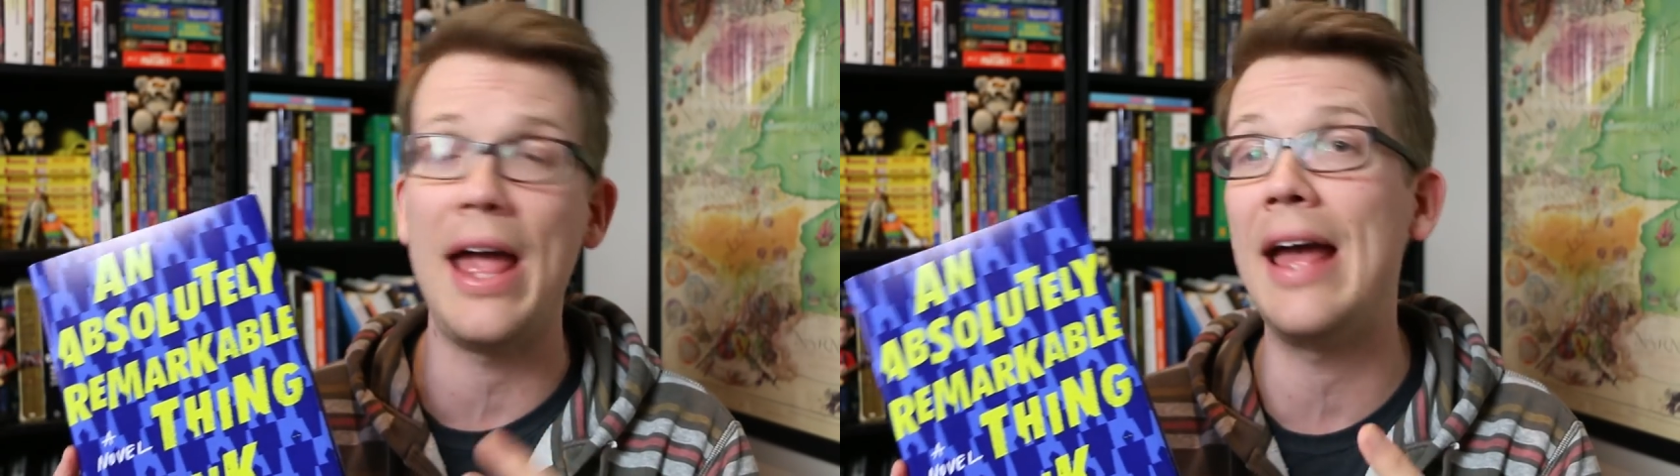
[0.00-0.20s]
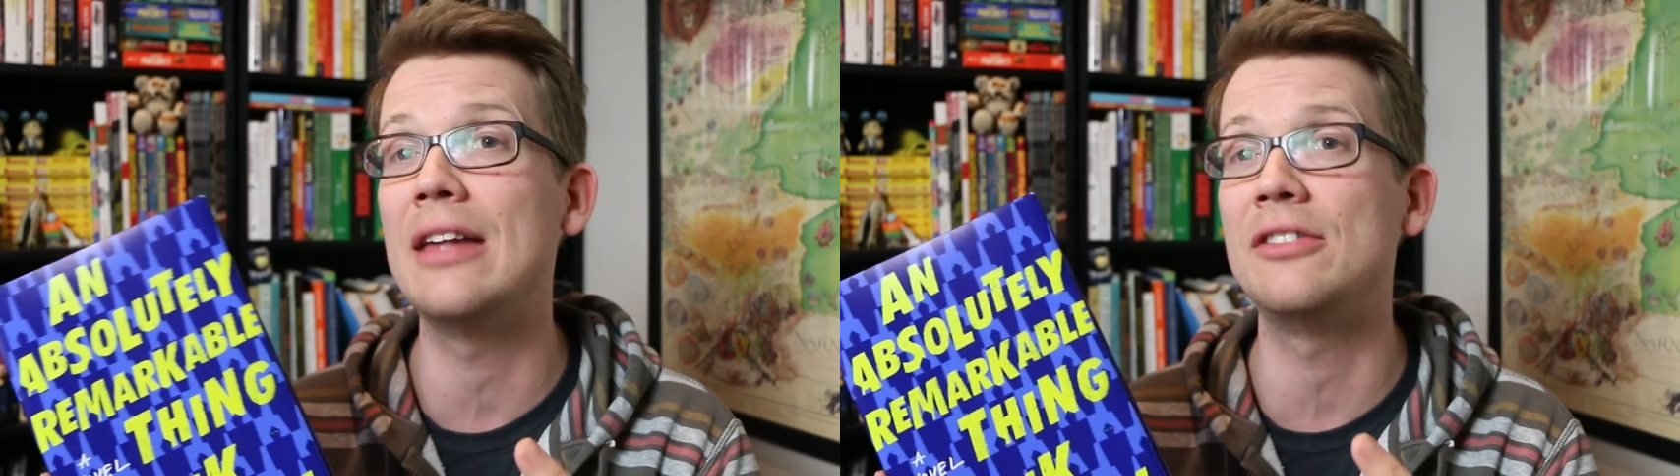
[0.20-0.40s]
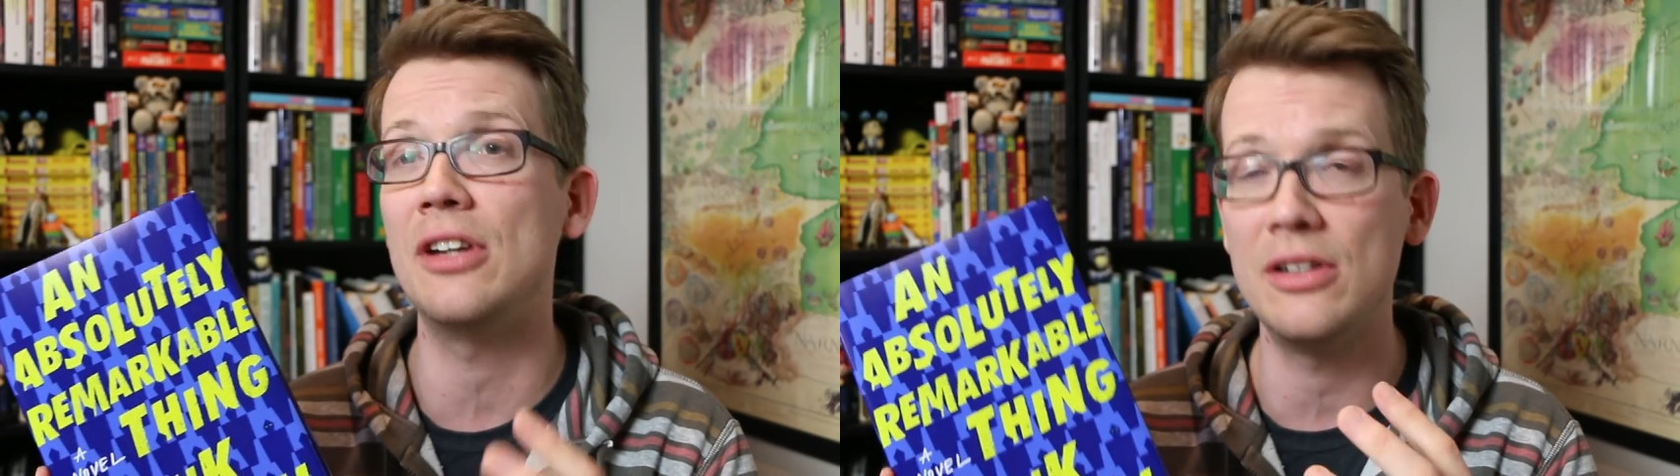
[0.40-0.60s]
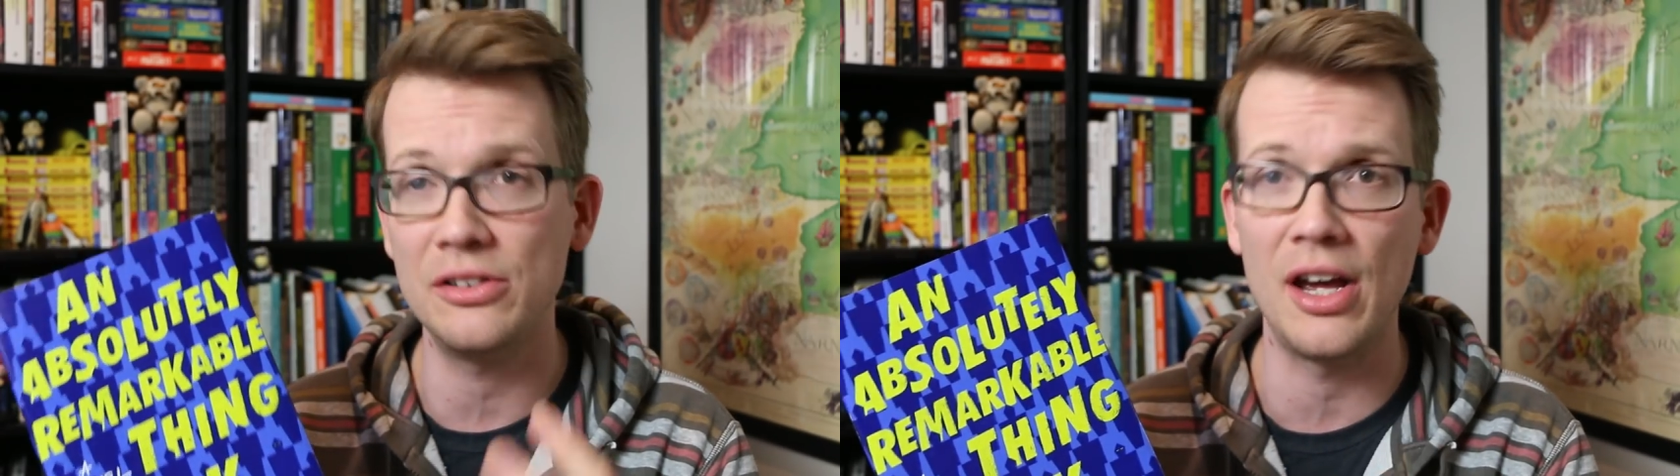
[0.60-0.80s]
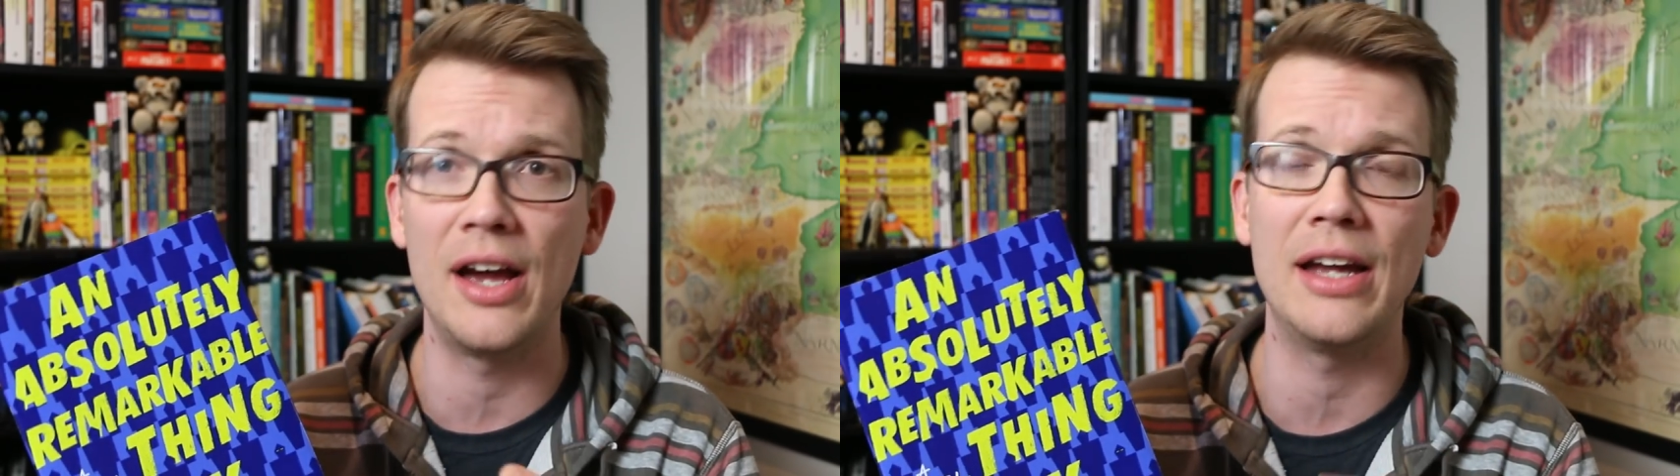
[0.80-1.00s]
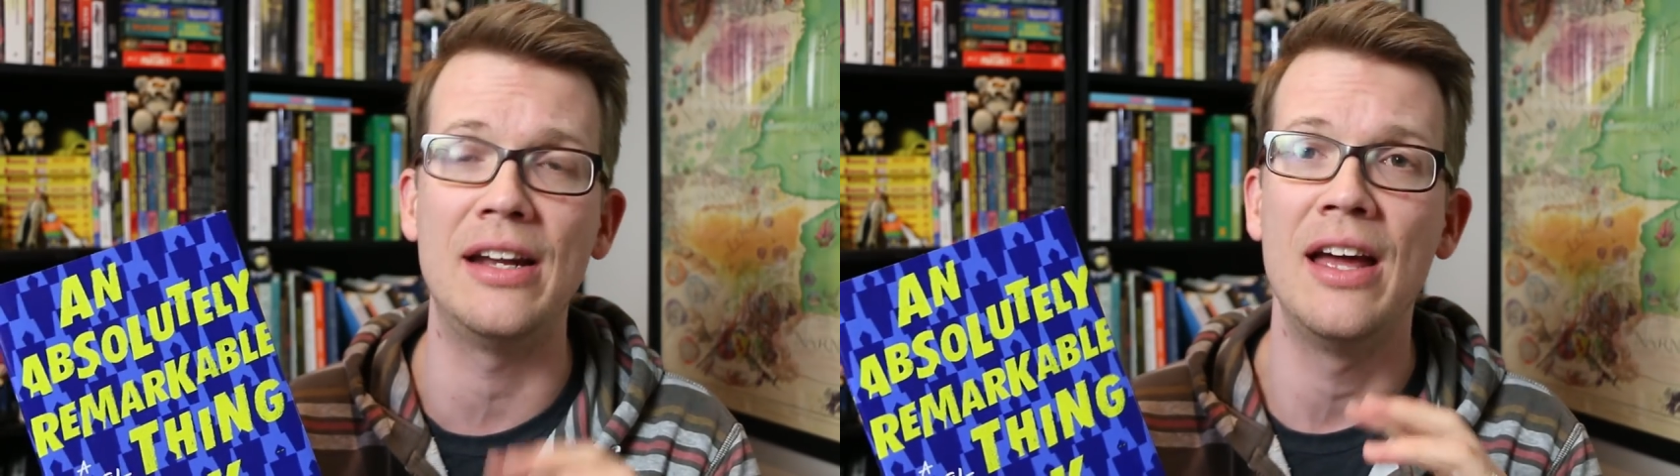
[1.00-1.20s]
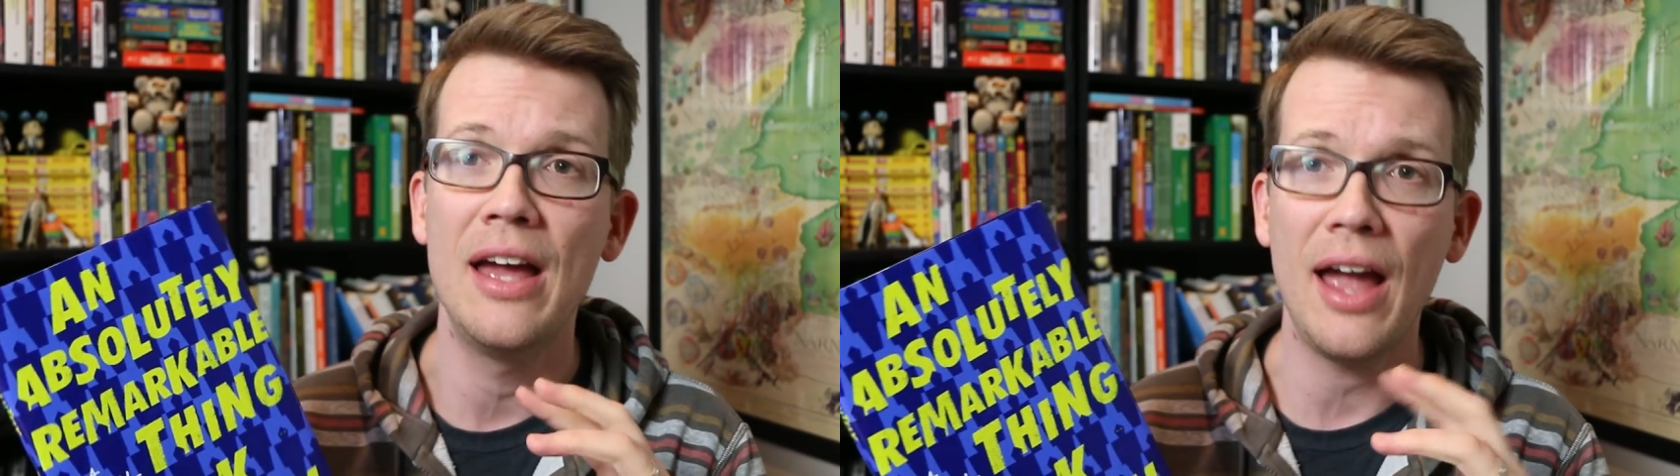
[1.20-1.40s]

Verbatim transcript: as a design